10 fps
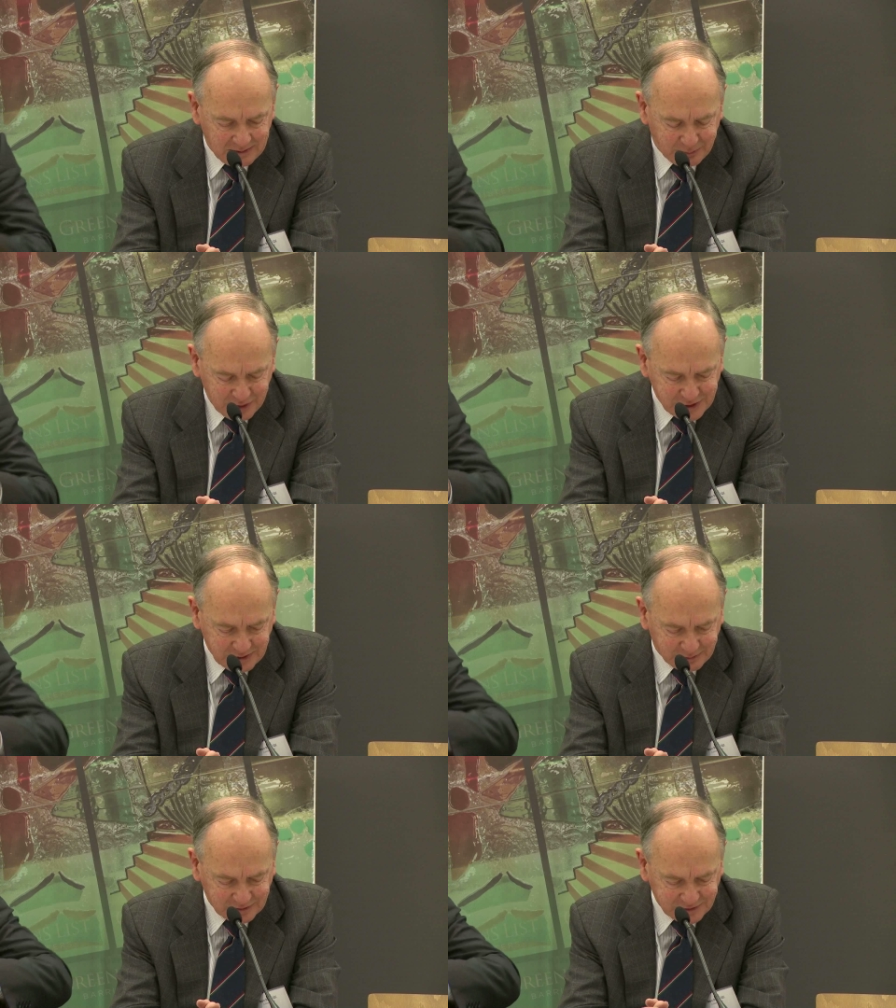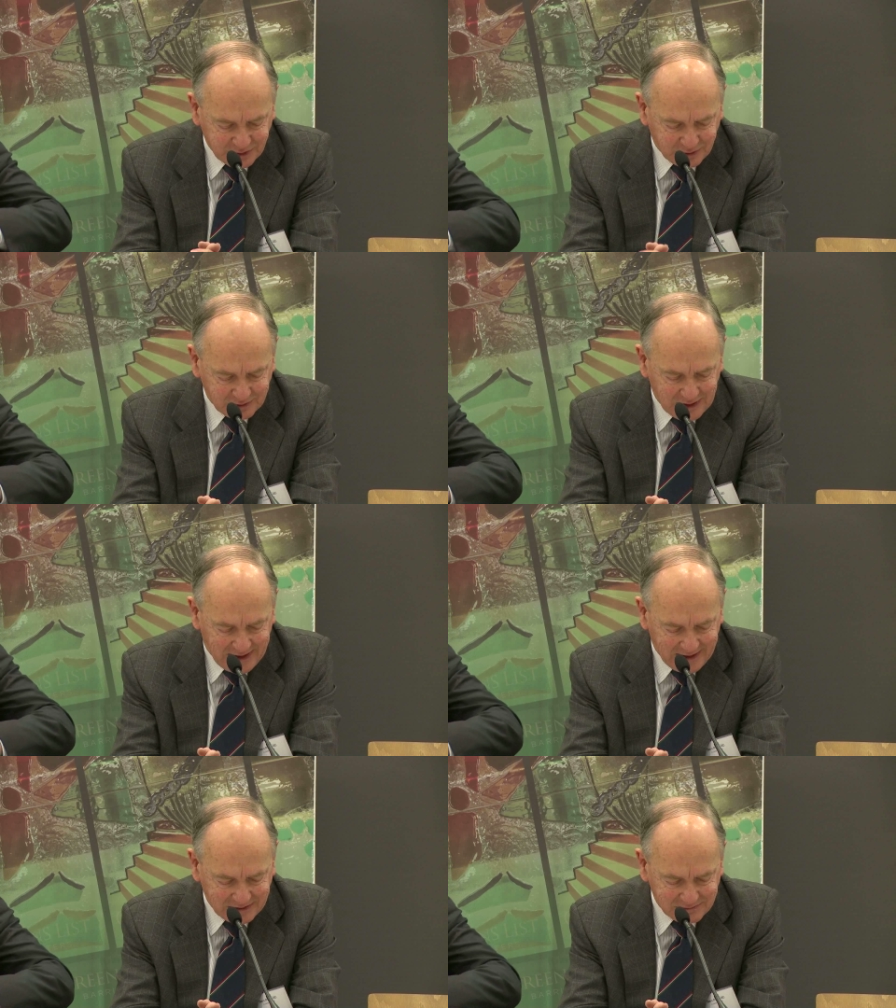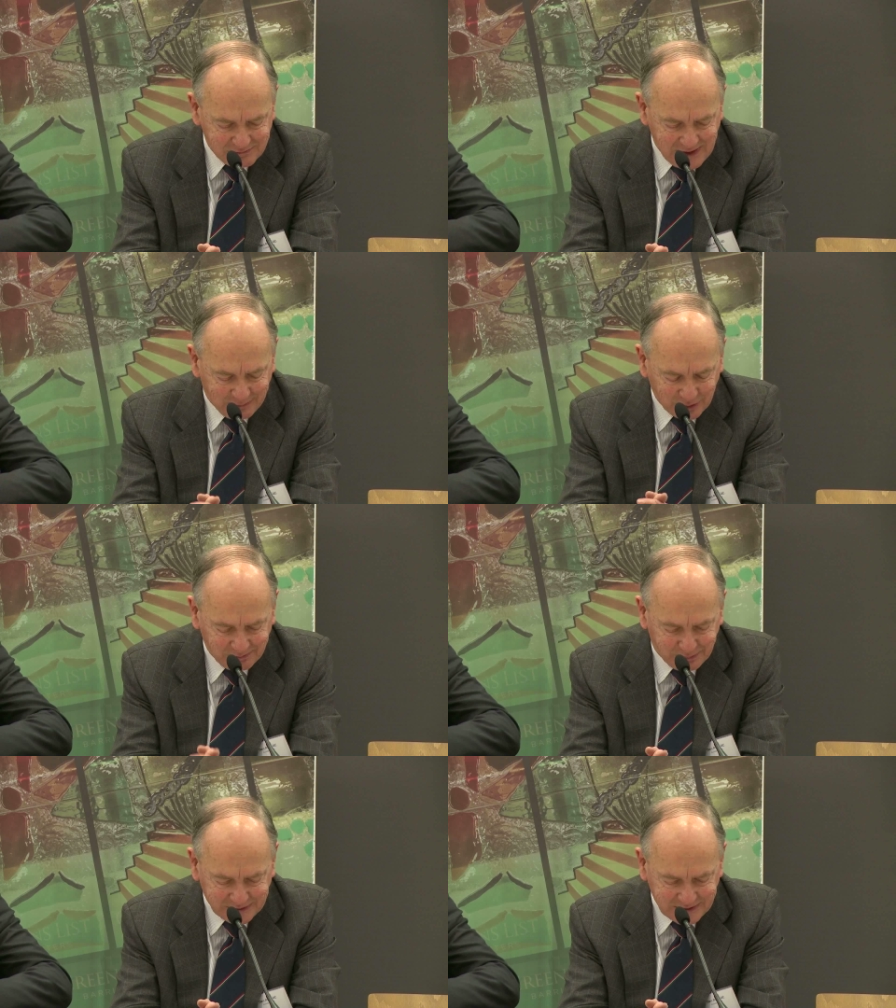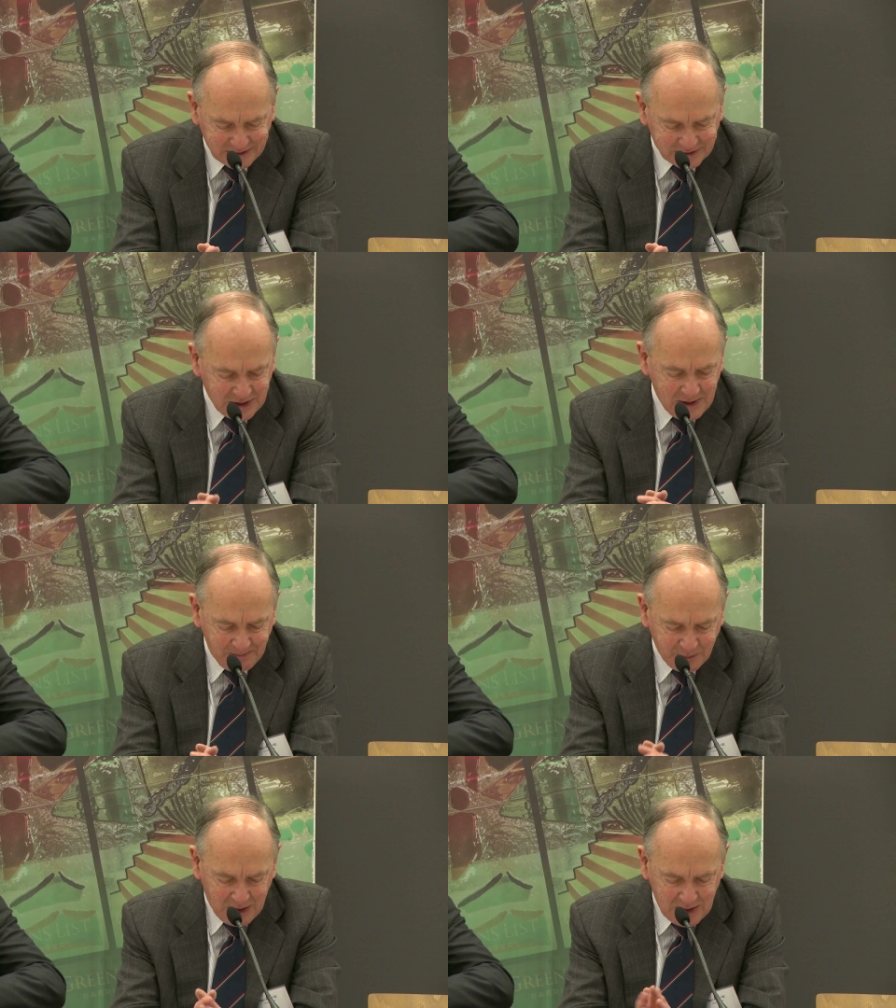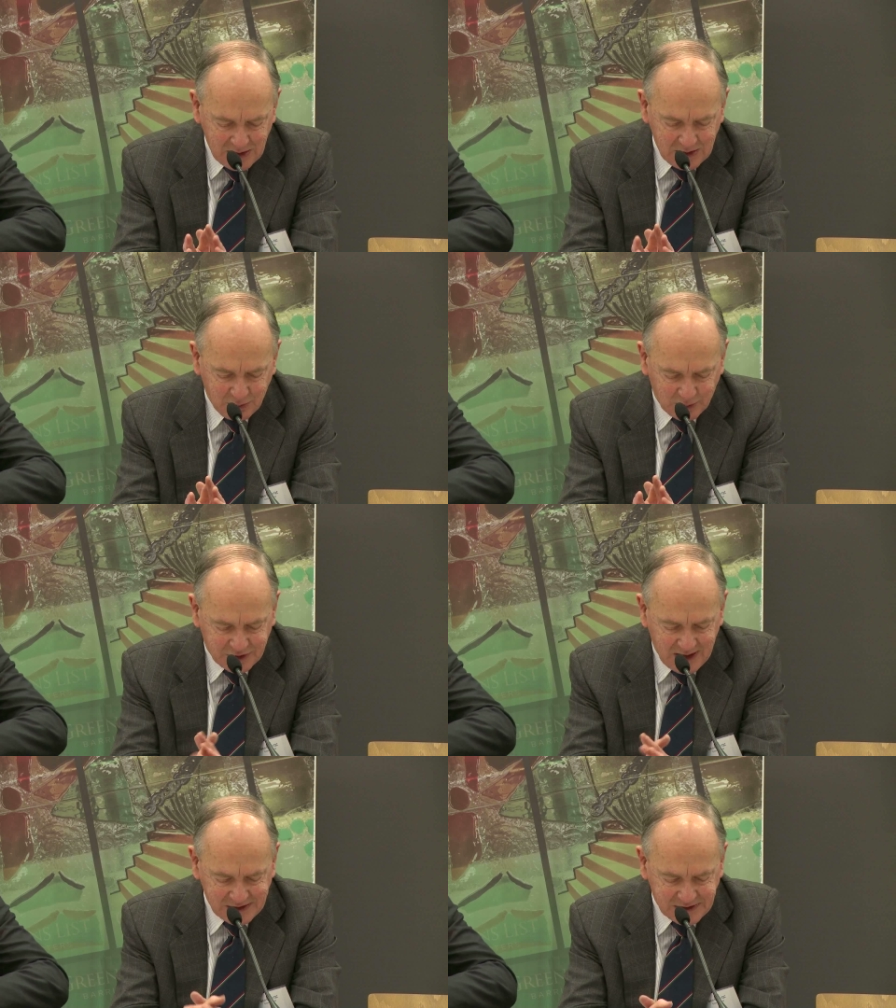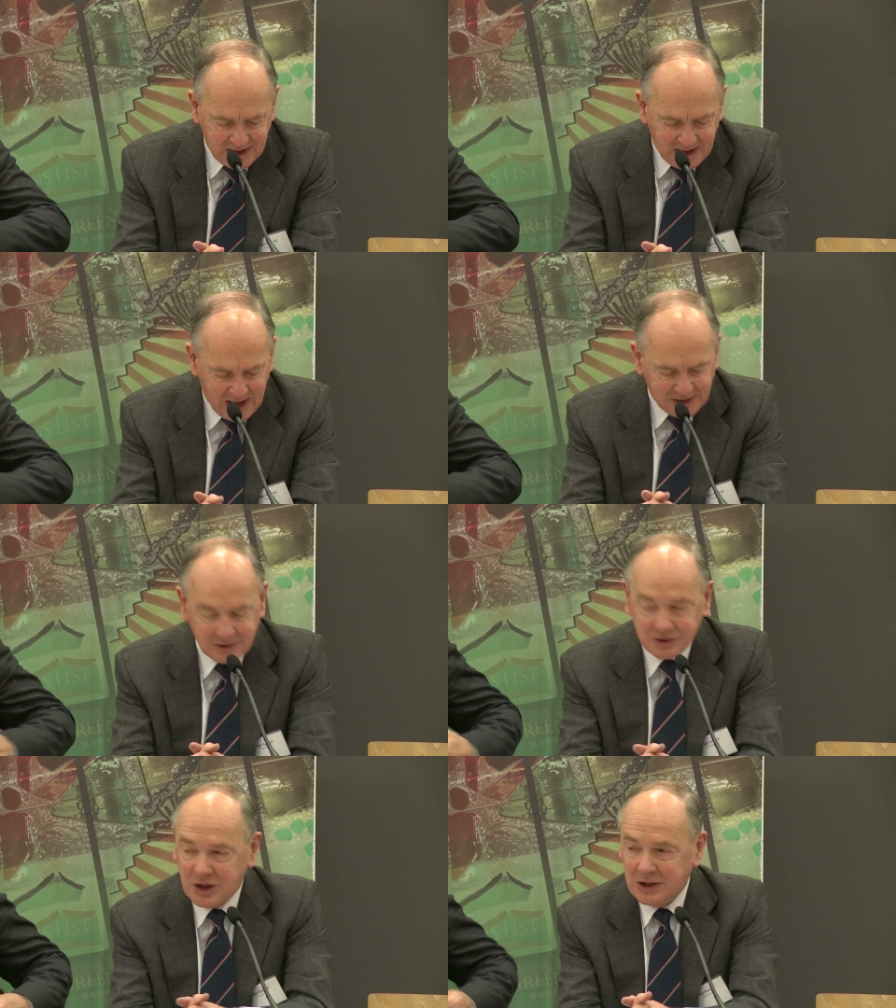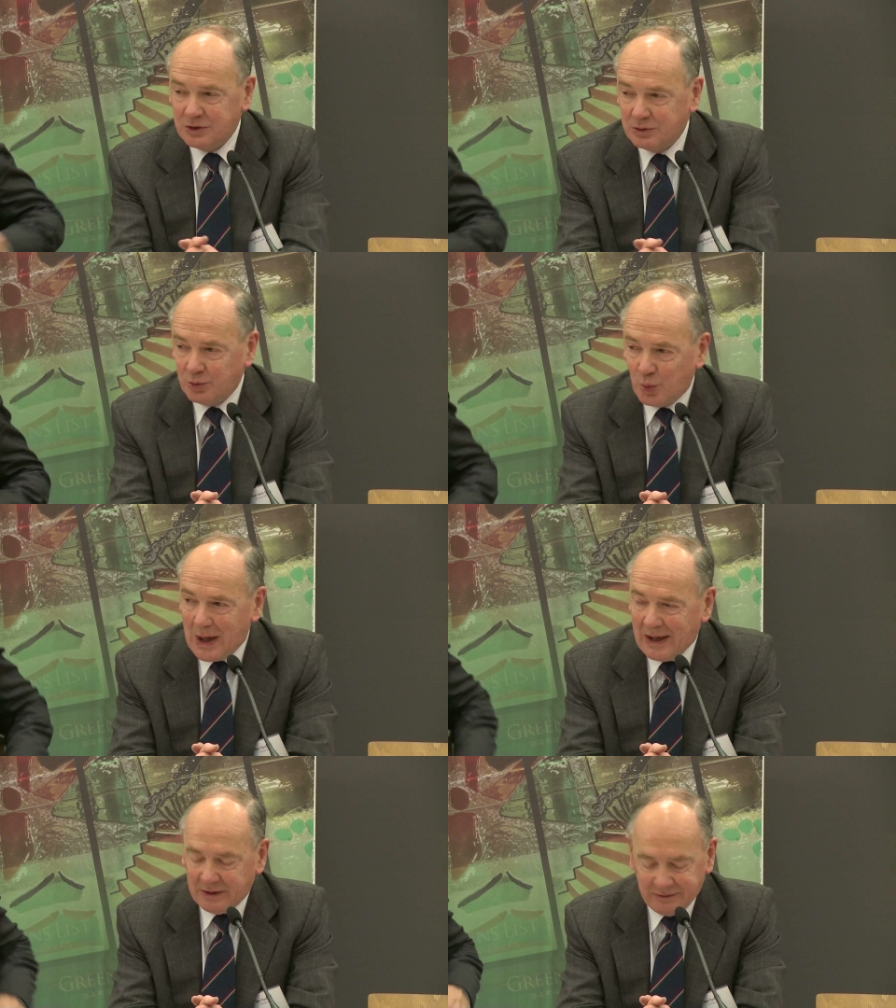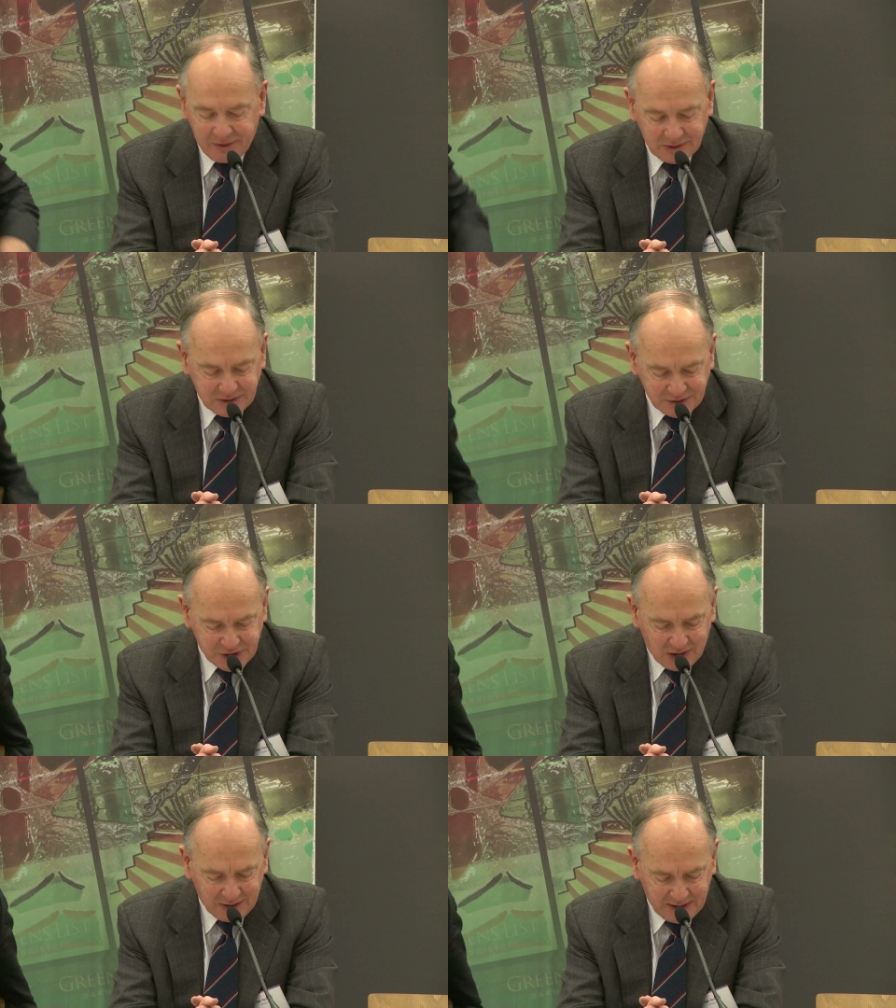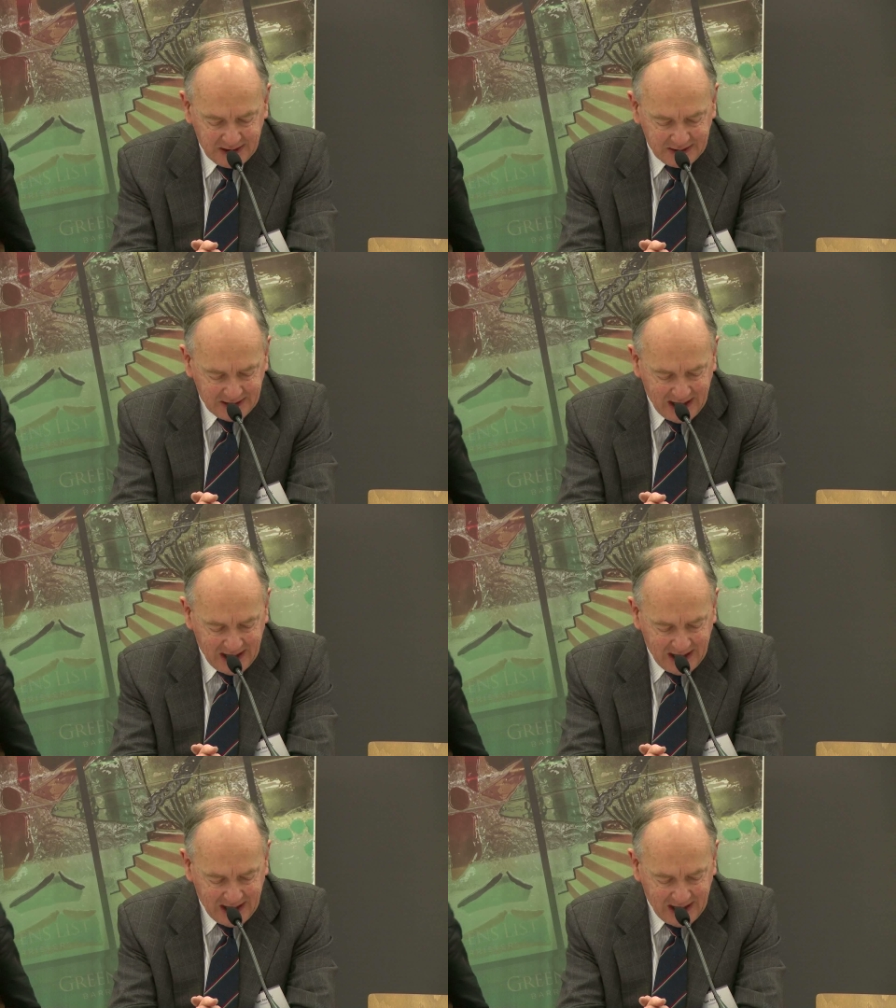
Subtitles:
principles, or APPs, which are set out in Schedule 1 of the Consolidated